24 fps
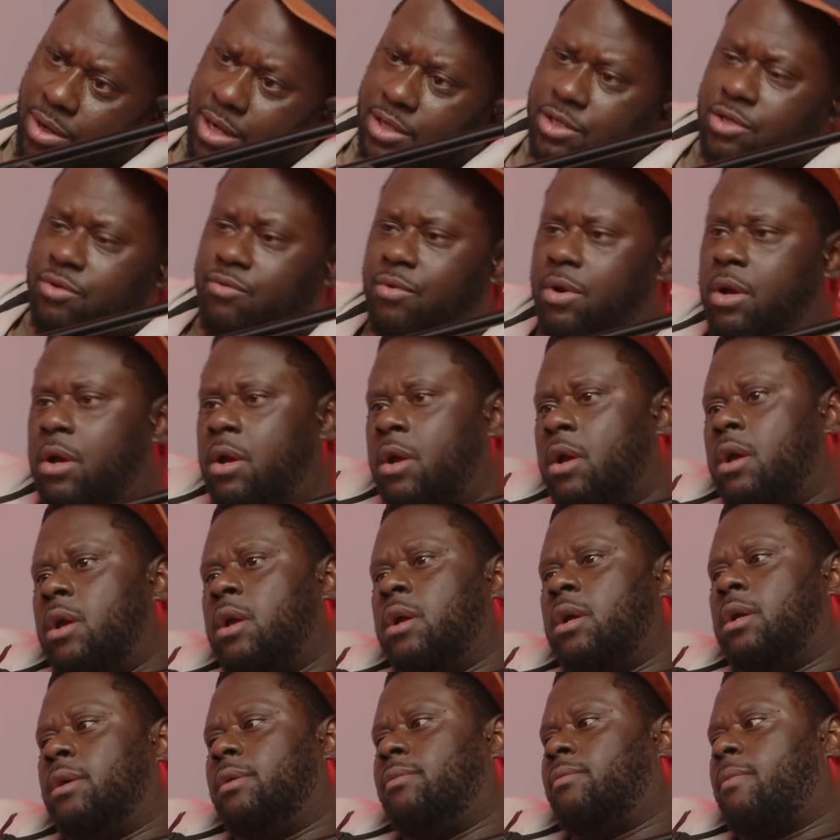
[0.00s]
How'd you feel about
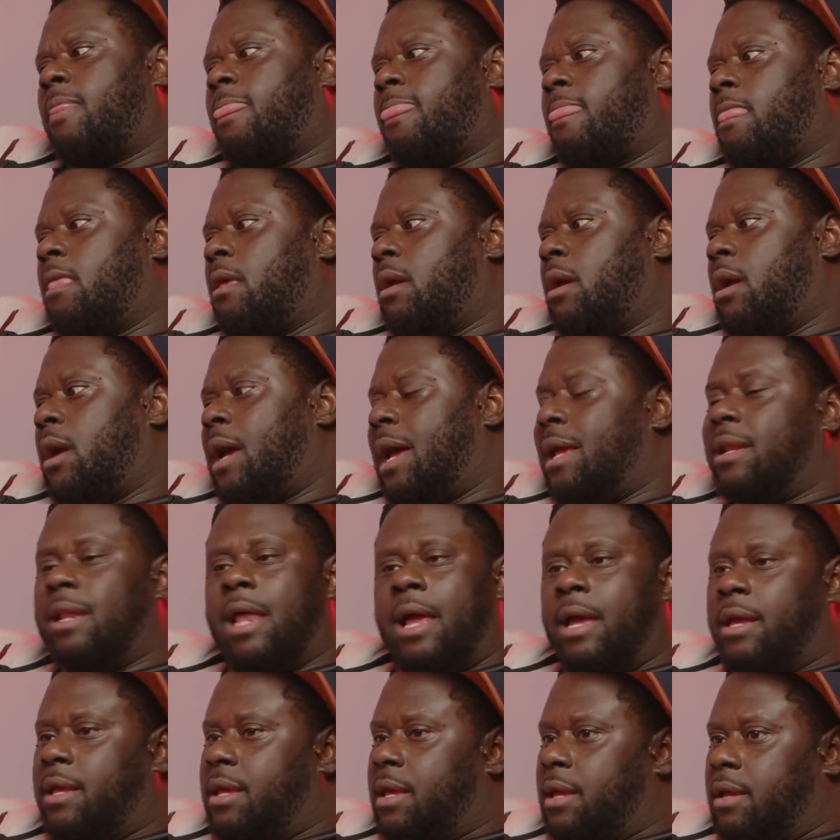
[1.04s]
that? I ain't
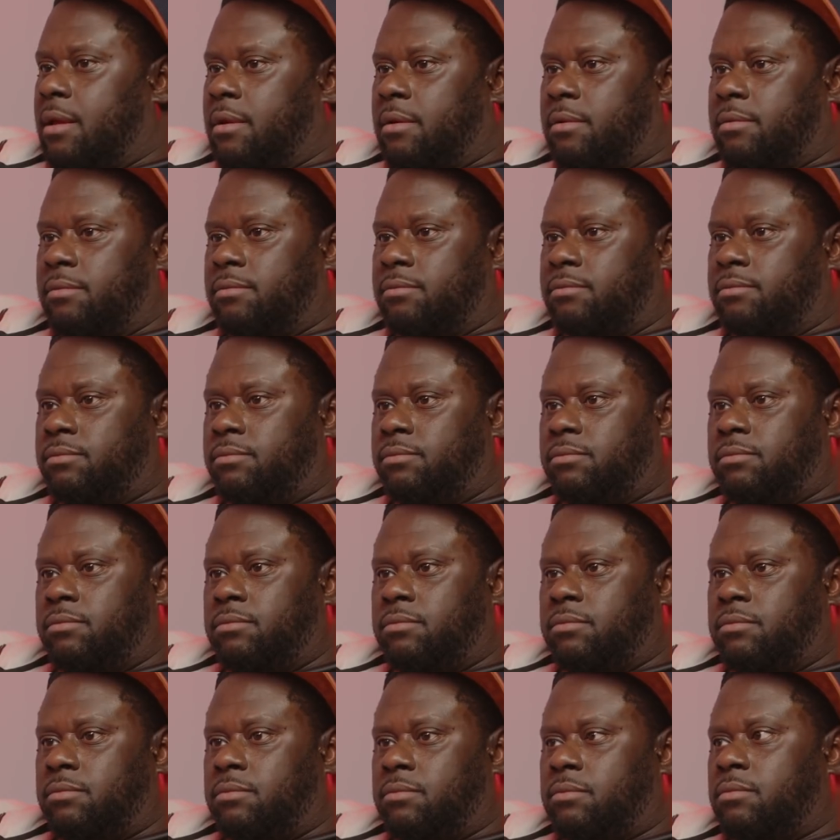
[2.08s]
like it. But is he